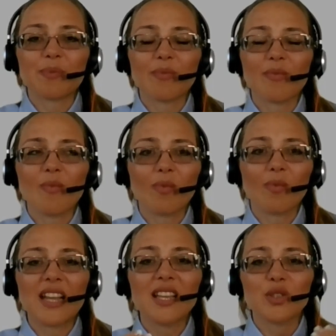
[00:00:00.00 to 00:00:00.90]
um,
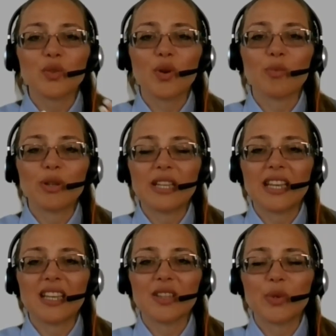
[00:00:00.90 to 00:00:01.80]
easy to
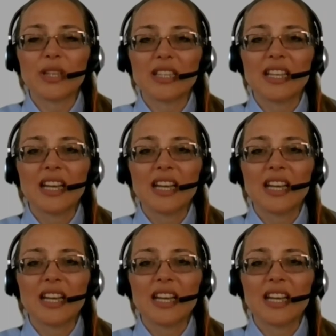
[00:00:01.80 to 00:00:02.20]
communicate with.